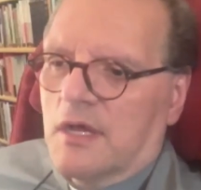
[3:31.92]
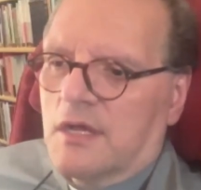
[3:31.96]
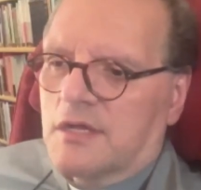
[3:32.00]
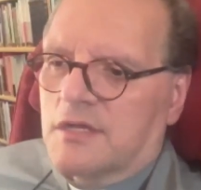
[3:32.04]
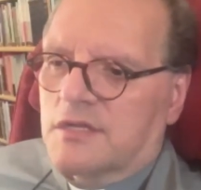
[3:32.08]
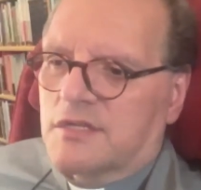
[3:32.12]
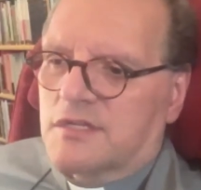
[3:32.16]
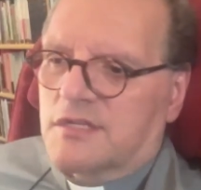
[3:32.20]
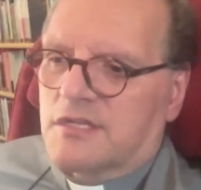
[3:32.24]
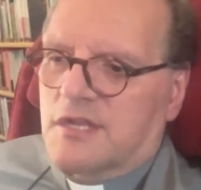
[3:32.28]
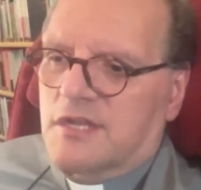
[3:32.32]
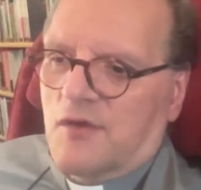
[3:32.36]

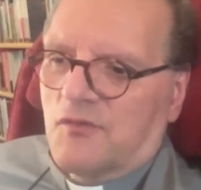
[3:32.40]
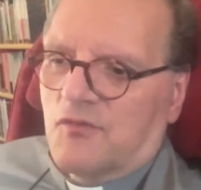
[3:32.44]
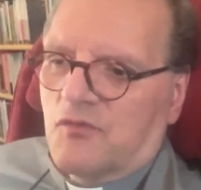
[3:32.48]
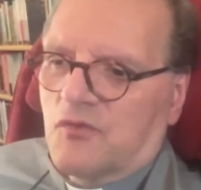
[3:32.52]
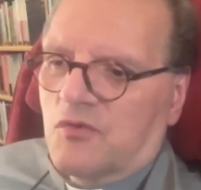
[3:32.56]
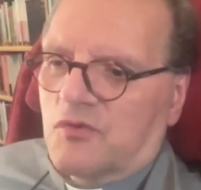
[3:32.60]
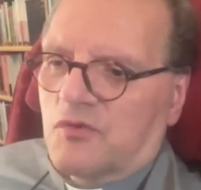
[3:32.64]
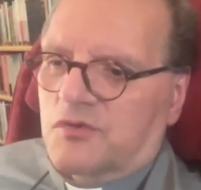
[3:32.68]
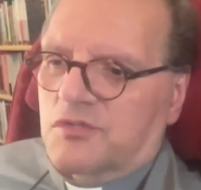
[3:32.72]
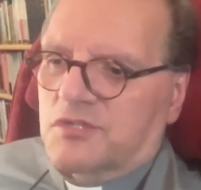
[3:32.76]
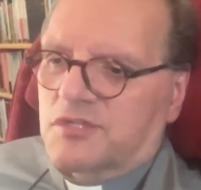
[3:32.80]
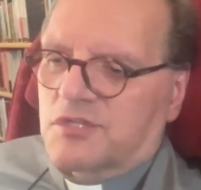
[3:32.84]

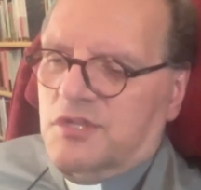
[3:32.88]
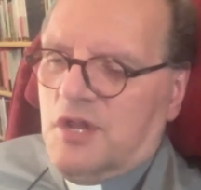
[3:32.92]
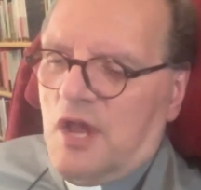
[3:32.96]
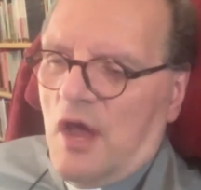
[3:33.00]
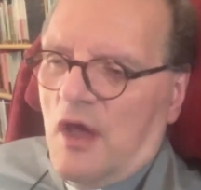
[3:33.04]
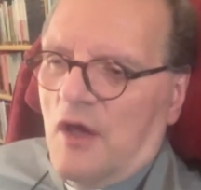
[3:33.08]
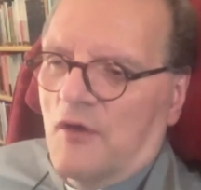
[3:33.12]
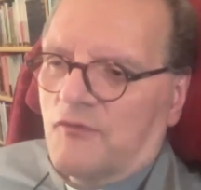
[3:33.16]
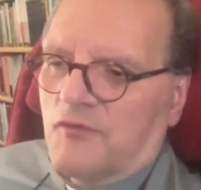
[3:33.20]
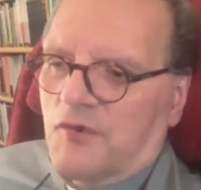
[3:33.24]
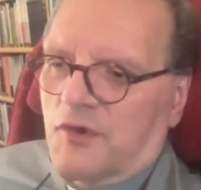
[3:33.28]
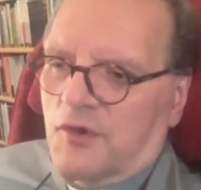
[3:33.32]
civil
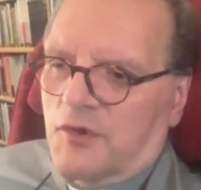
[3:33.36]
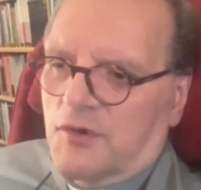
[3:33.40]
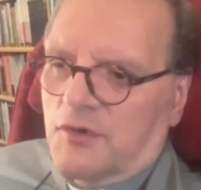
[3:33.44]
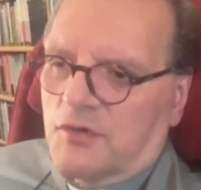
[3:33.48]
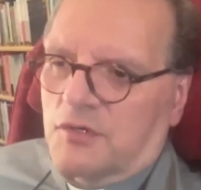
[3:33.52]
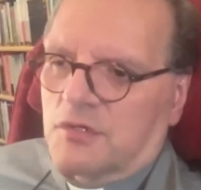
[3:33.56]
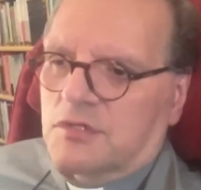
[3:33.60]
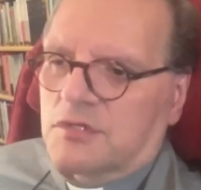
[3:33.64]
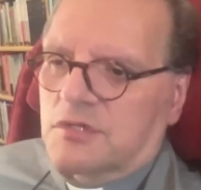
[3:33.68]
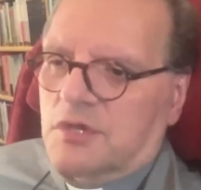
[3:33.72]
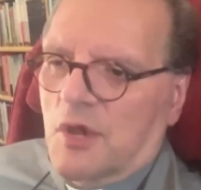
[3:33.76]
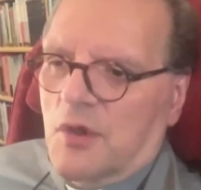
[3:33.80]
servant,
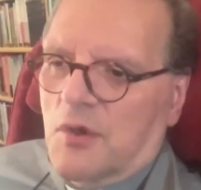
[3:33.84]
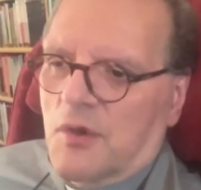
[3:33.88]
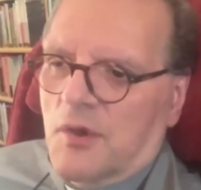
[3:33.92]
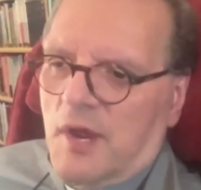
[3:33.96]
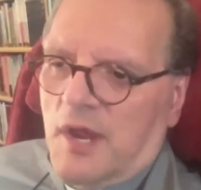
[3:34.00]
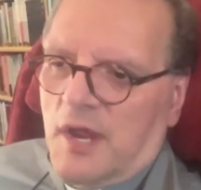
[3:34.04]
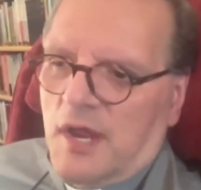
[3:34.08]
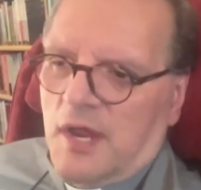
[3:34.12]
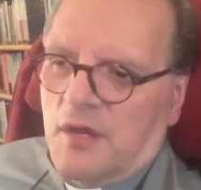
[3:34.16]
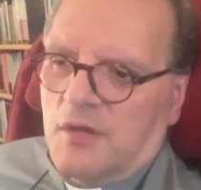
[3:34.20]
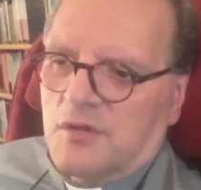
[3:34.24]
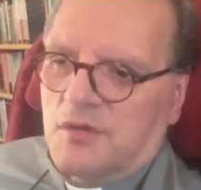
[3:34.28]
so
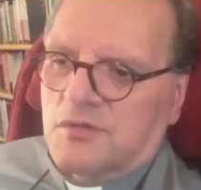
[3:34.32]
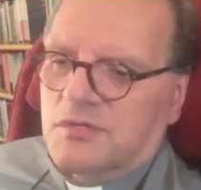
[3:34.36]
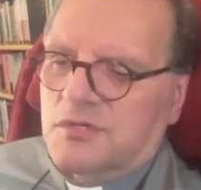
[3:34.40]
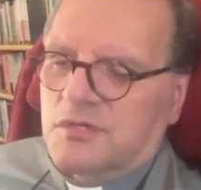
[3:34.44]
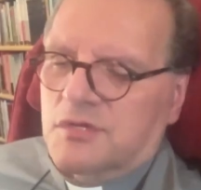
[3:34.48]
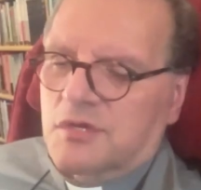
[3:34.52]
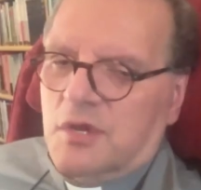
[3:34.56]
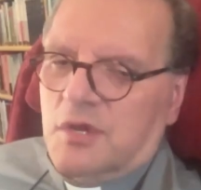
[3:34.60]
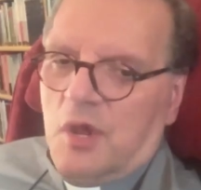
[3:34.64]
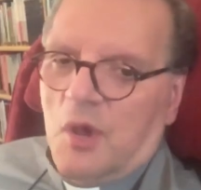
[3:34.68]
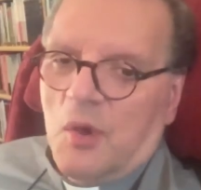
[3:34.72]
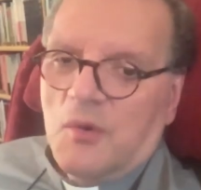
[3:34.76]
he used
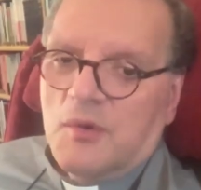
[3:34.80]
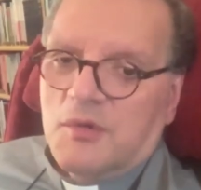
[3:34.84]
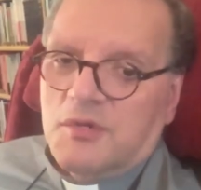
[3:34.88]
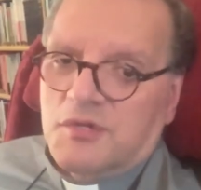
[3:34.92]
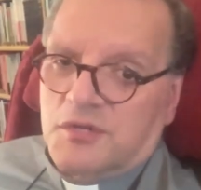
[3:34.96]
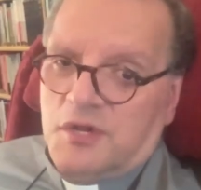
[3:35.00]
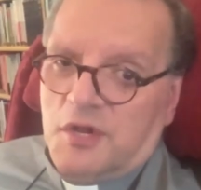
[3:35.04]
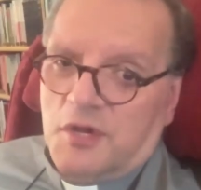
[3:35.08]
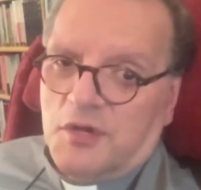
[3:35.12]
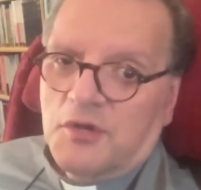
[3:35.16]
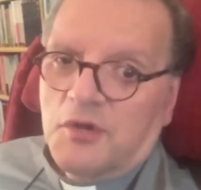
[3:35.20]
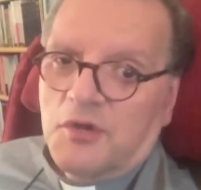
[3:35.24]
to go
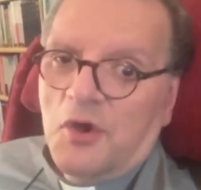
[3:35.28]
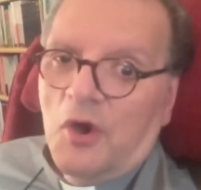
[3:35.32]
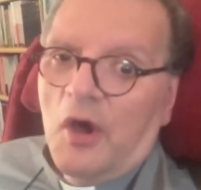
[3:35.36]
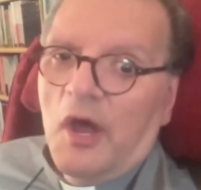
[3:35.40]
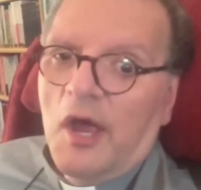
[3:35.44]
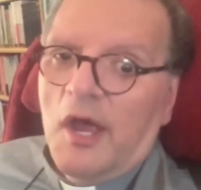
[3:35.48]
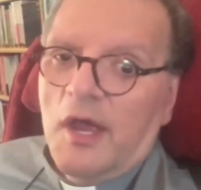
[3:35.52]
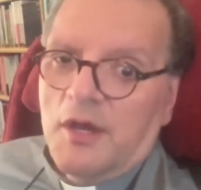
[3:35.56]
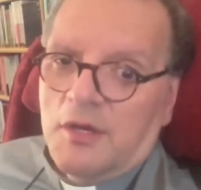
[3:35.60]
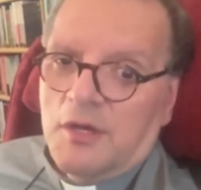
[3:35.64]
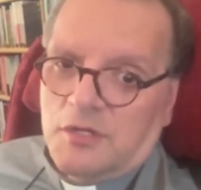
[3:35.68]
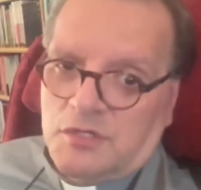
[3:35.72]
as a
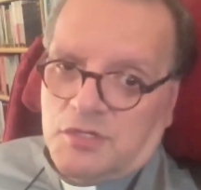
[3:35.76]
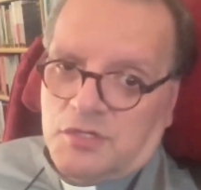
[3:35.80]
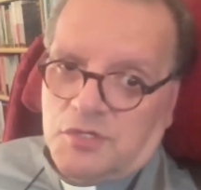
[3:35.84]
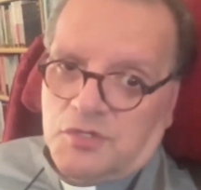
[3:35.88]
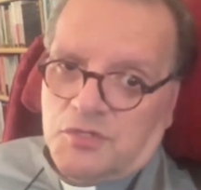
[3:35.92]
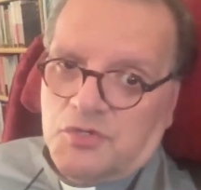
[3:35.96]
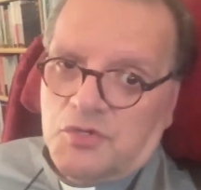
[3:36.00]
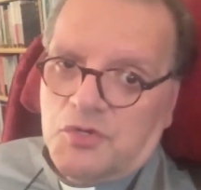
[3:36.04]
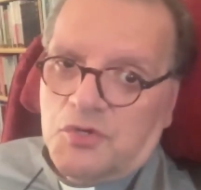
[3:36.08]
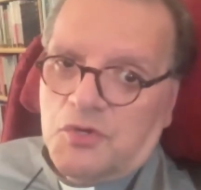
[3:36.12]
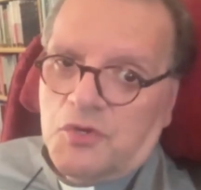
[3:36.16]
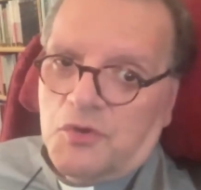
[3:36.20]
night
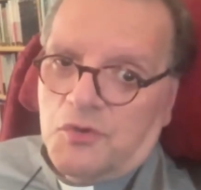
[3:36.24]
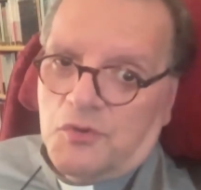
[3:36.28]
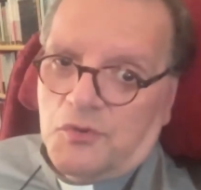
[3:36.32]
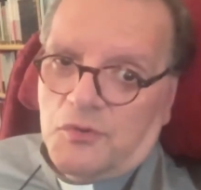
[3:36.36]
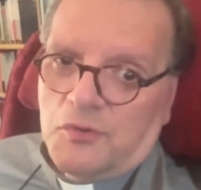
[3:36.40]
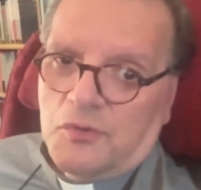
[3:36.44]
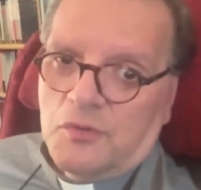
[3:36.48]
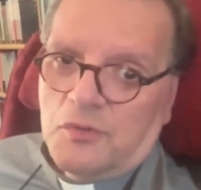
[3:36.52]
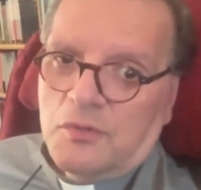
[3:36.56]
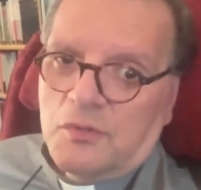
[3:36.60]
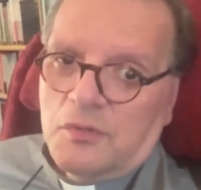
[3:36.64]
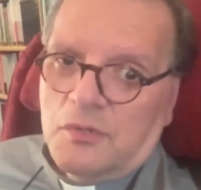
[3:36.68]

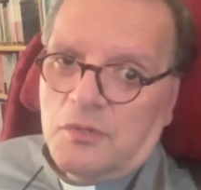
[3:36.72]
student.